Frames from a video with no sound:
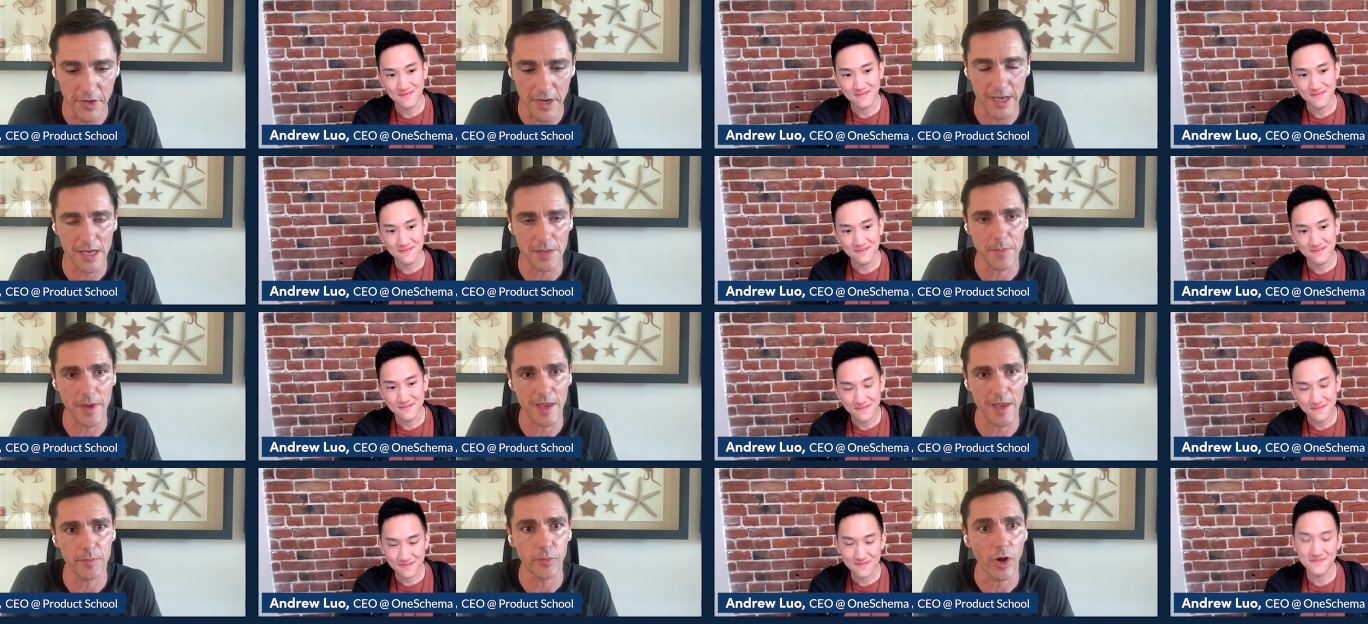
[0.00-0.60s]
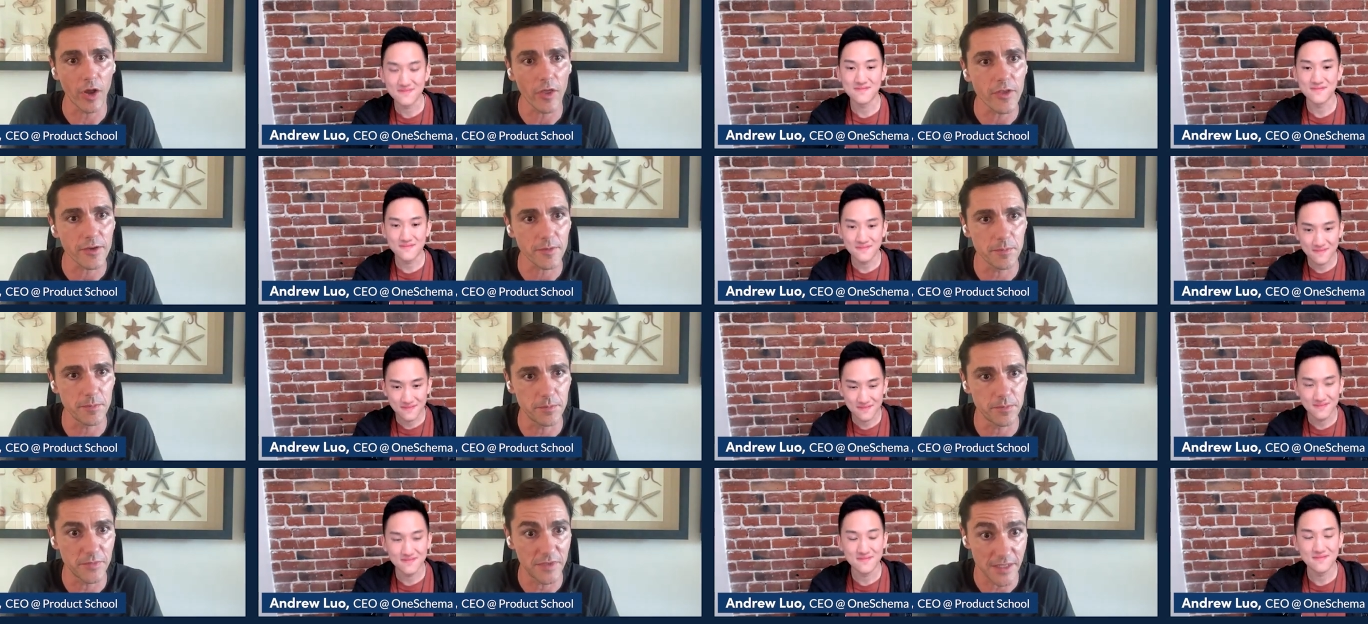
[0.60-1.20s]
Speaker 1: directly by
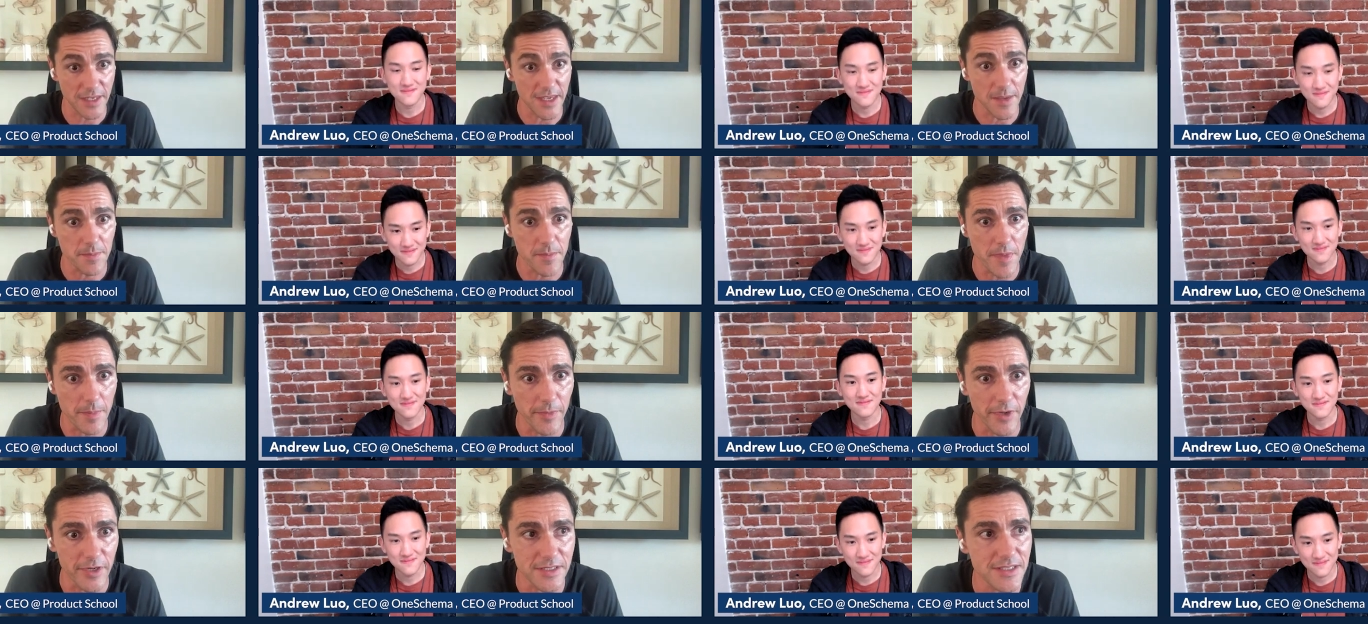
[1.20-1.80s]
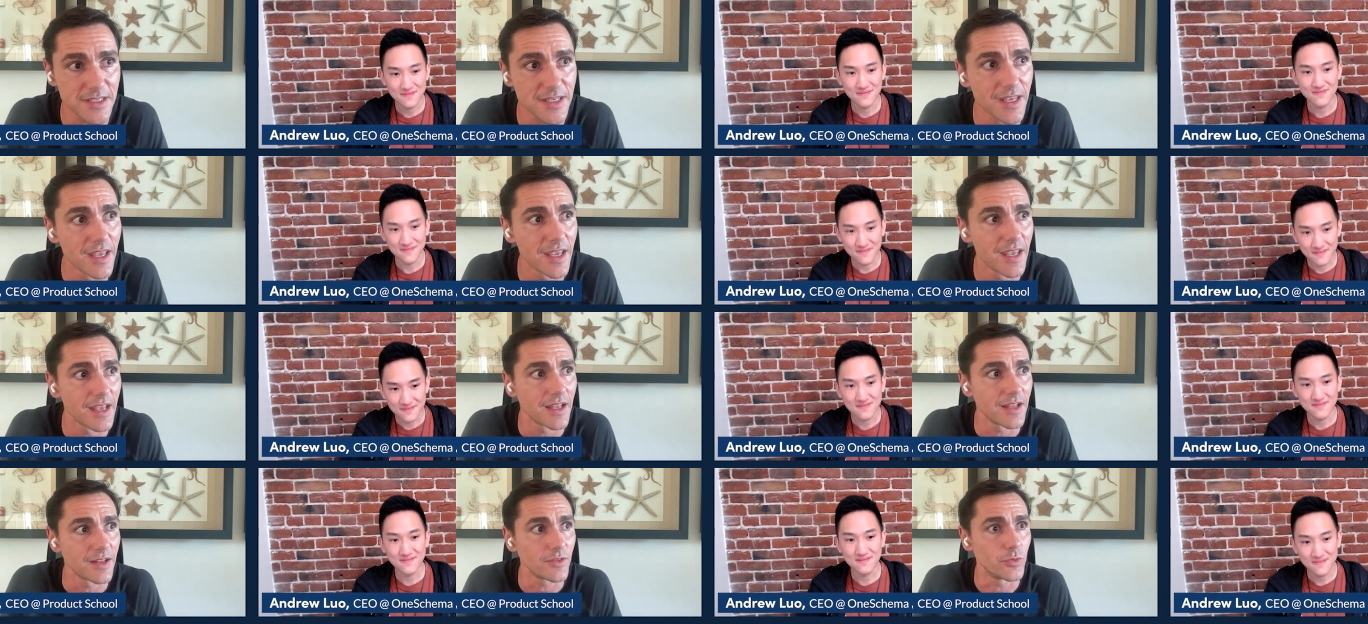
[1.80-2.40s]
product team members
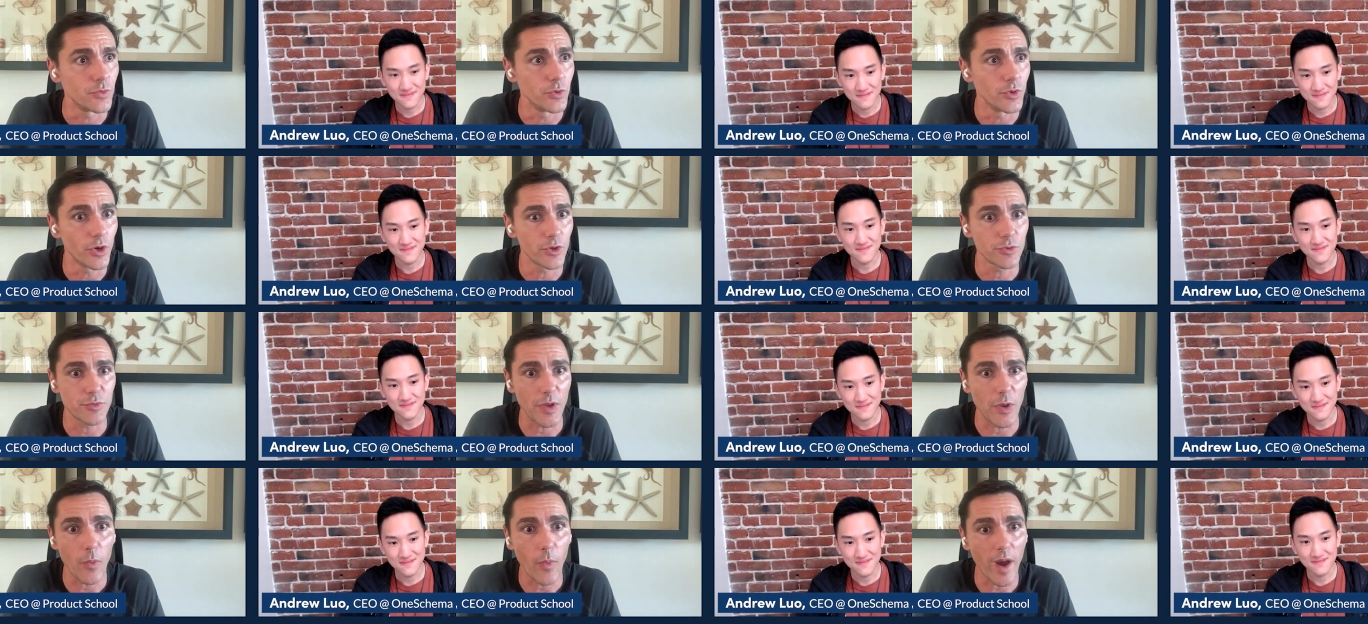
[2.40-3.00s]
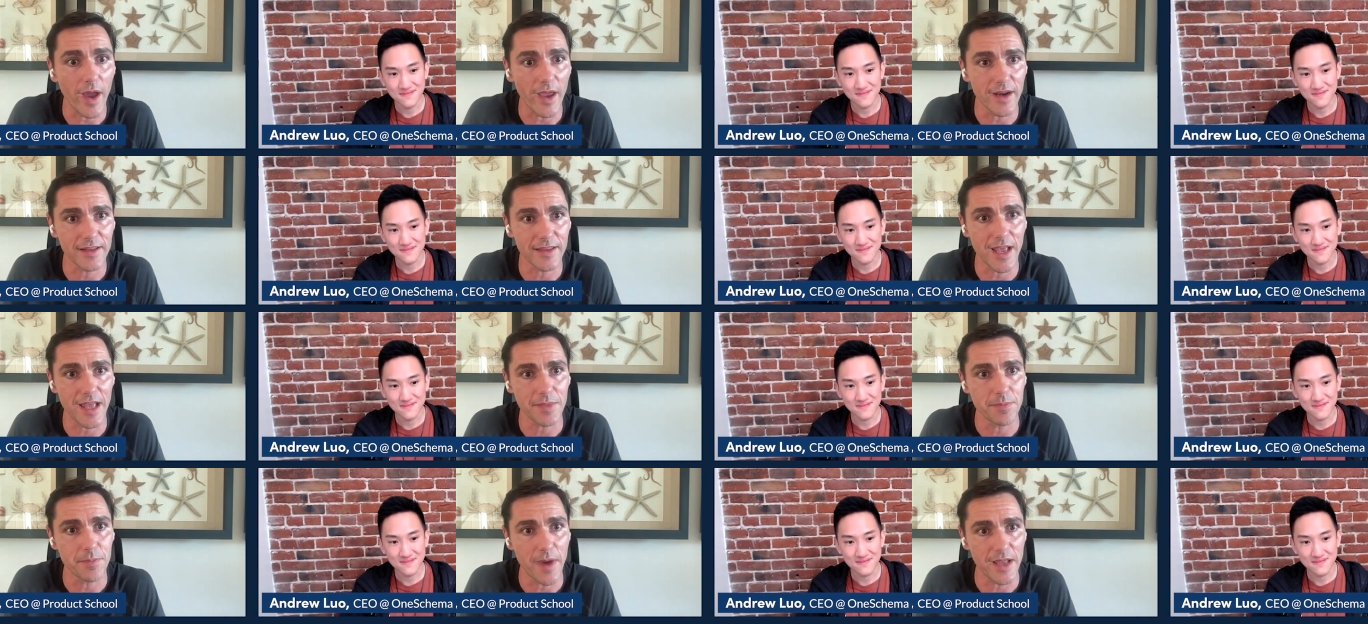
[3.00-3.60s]
do not require
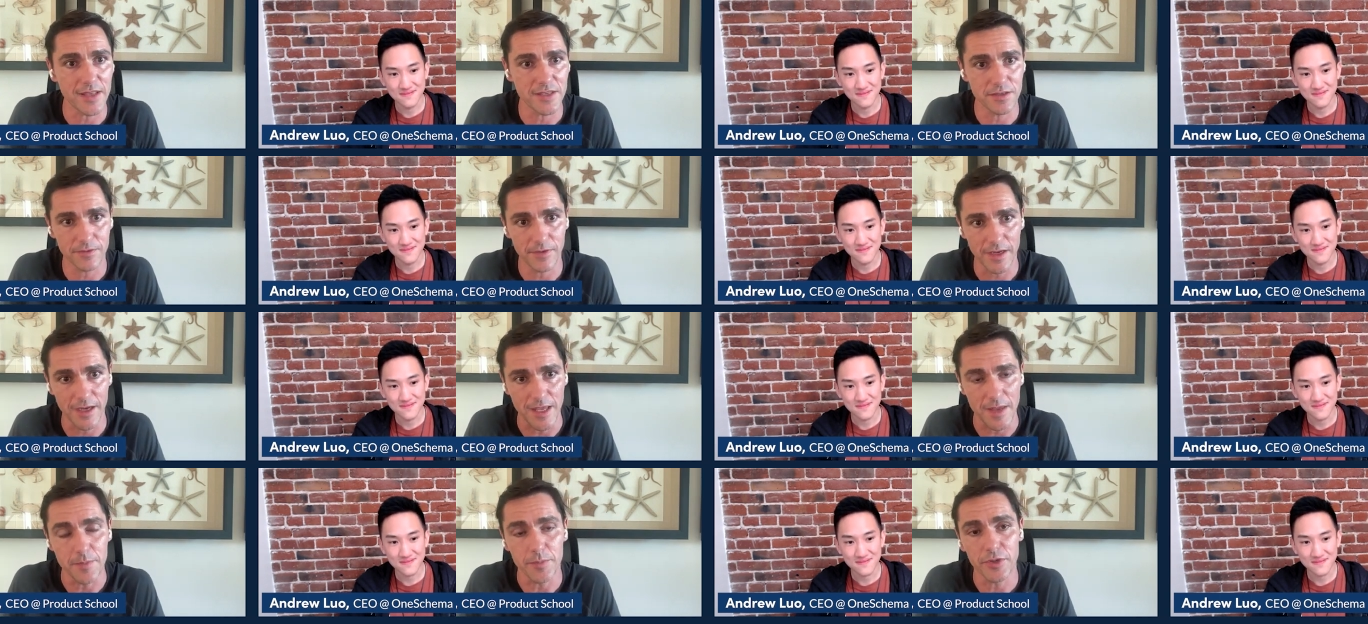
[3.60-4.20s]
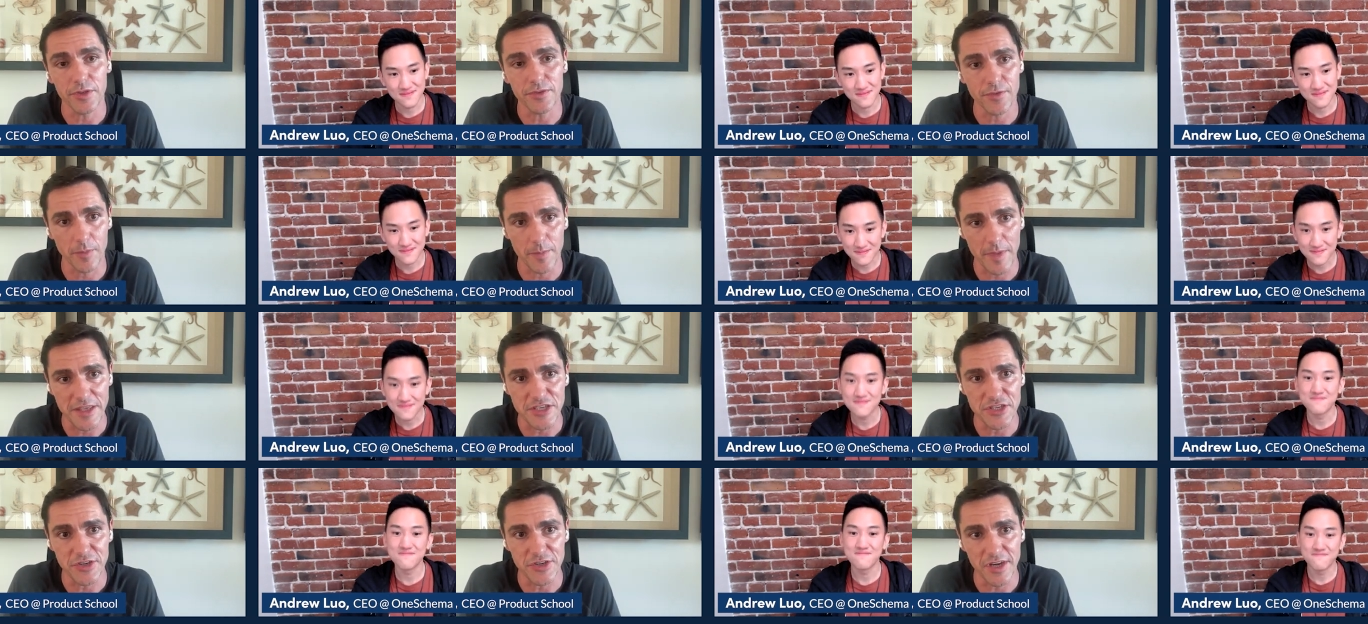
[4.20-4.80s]
that much of an input
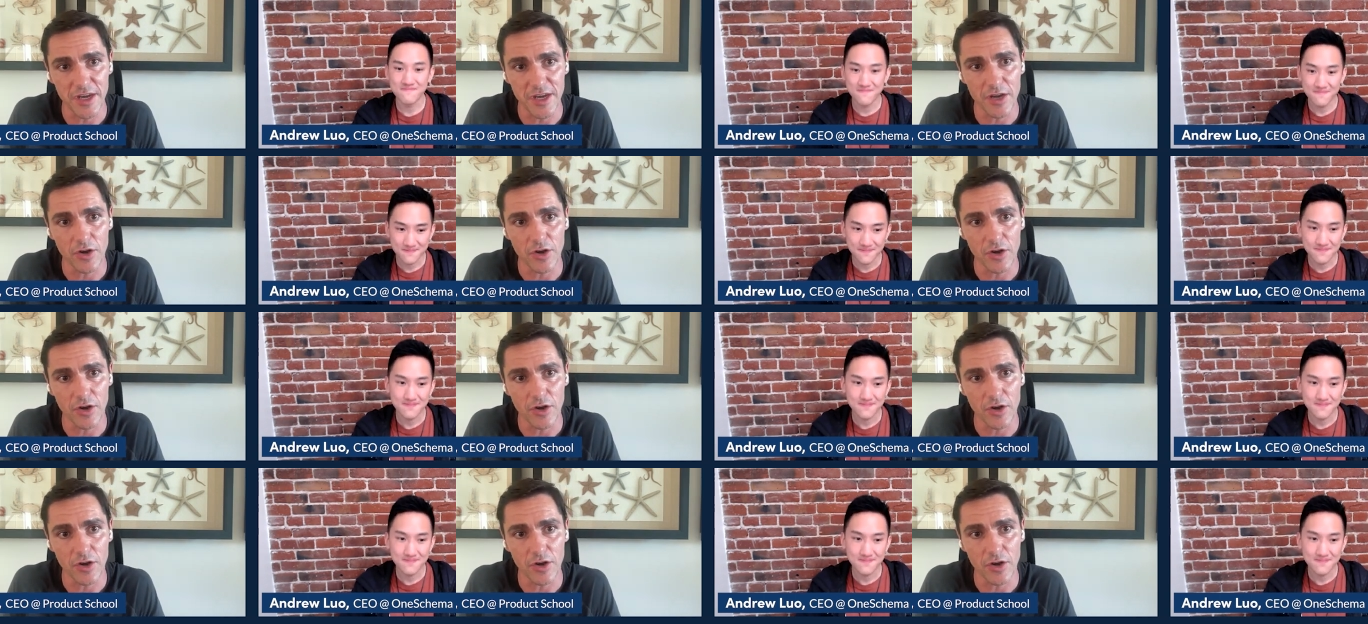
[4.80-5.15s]
from engineering.